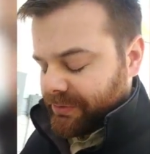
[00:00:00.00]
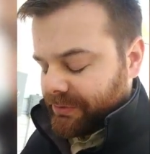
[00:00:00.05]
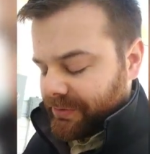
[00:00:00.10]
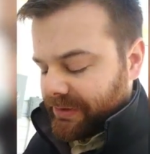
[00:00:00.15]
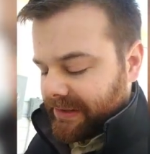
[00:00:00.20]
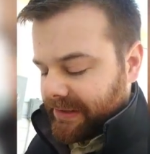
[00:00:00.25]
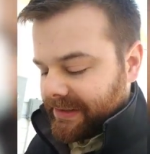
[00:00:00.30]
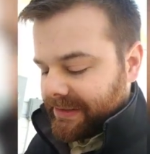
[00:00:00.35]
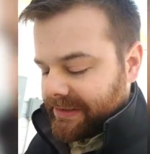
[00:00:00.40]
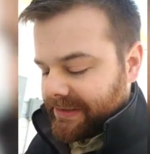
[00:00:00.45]

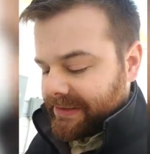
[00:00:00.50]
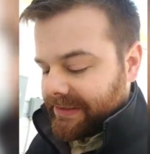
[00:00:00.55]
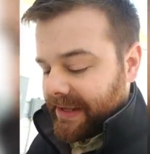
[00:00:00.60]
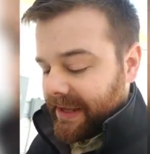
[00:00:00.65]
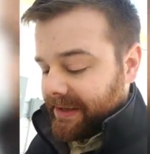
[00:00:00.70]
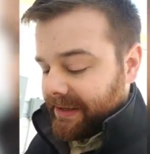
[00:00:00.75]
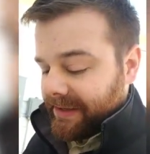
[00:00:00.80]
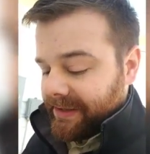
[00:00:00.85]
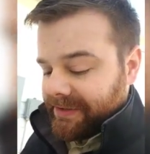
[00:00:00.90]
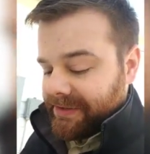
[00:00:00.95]
was
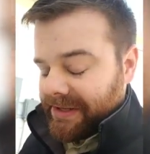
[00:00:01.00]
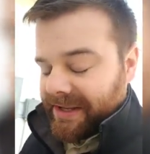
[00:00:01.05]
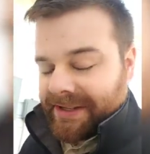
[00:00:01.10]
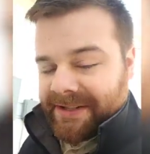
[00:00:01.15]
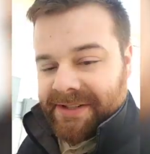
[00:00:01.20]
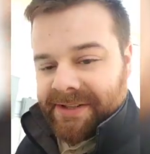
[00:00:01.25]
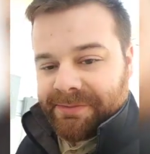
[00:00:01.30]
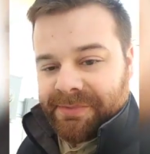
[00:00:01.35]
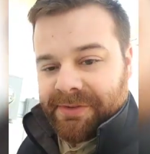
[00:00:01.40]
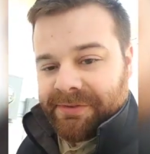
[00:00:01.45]
taking a
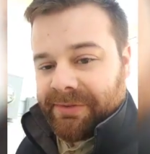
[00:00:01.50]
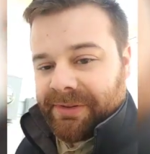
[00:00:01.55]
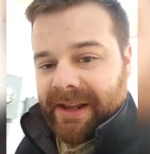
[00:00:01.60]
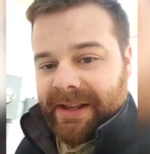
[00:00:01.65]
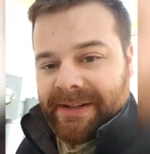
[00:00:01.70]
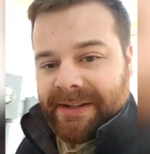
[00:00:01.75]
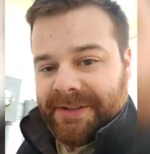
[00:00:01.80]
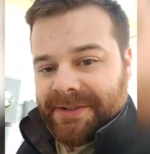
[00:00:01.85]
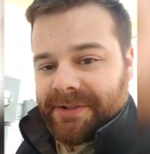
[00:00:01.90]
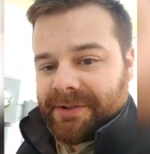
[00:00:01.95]
simple
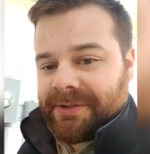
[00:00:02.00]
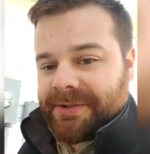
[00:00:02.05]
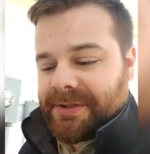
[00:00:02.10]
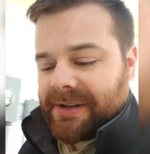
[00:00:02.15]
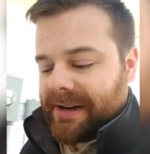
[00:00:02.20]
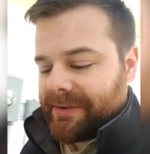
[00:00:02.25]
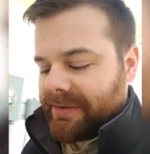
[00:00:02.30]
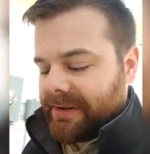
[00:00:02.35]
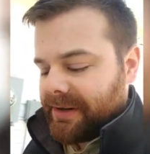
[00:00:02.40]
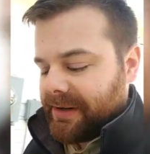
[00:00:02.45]
flathead
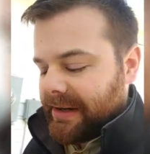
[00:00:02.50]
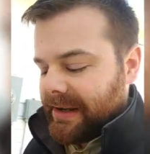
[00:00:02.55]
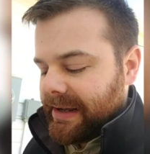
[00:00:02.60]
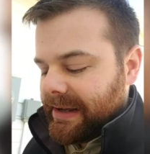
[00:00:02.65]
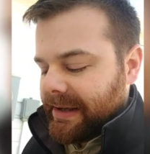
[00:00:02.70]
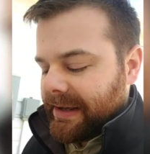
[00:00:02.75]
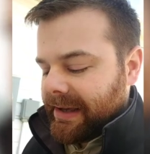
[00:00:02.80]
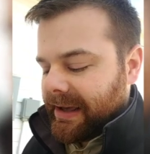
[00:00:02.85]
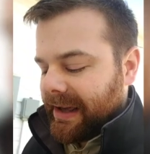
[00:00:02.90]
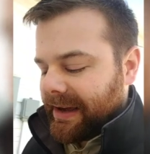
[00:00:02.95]
screwdriver
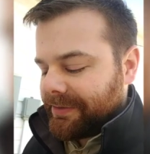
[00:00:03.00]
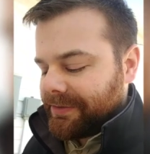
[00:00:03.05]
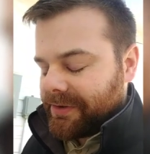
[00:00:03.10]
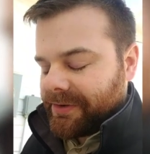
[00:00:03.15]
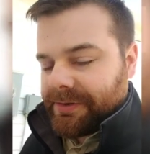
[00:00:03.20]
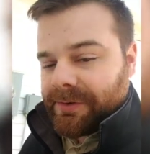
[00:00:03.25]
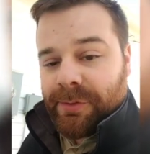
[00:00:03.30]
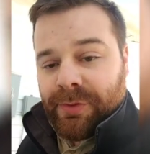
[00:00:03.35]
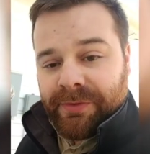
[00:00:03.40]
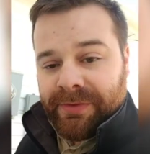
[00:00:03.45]

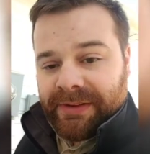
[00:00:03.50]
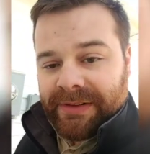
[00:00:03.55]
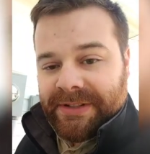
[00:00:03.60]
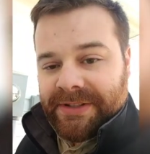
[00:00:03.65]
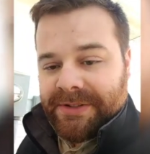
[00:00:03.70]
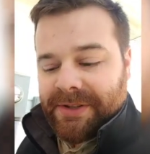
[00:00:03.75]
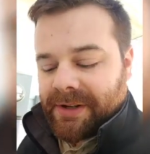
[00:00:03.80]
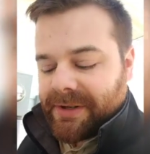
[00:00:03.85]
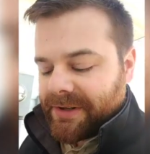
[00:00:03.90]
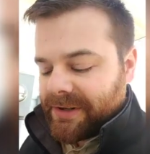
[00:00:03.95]
after removing the
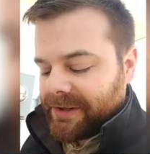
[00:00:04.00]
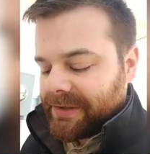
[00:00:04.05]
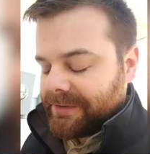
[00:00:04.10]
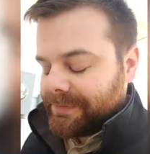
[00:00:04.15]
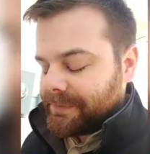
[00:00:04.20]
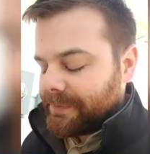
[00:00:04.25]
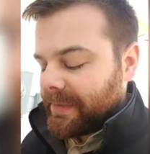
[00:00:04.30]
starter